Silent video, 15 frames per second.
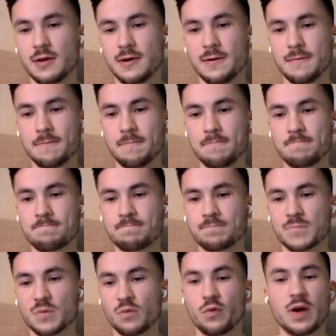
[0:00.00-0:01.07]
um,
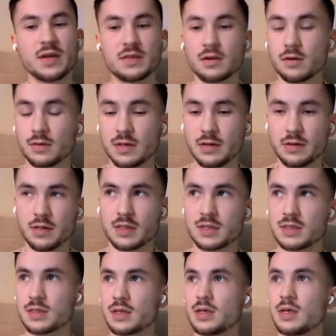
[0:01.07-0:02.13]
write their
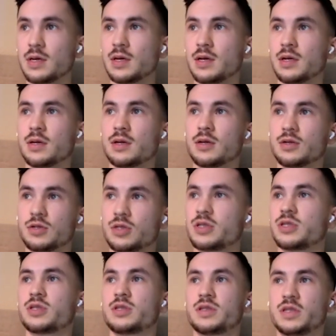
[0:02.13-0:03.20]
lyrics.
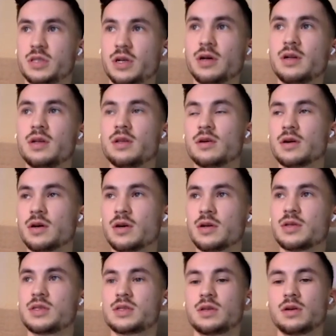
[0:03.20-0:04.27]
Just study
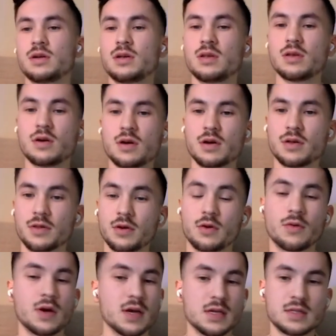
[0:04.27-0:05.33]
the study the the
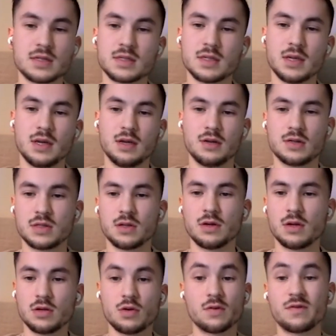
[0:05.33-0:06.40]
greats and
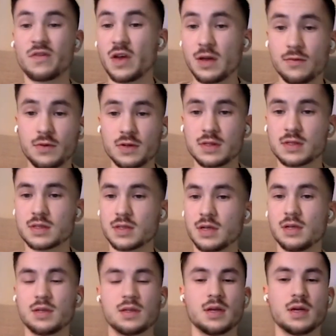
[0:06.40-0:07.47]
study your favorites,
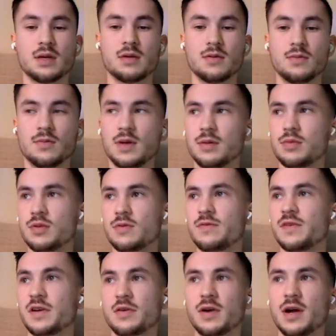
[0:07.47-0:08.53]
and then maybe you
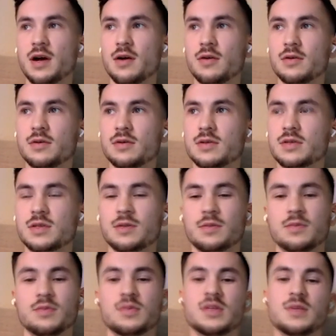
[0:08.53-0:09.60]
figure out
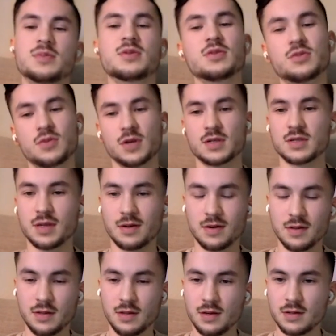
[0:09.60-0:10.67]
some tips and tricks here
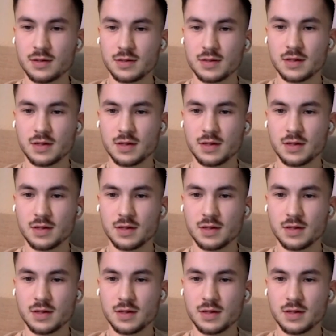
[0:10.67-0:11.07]
and there.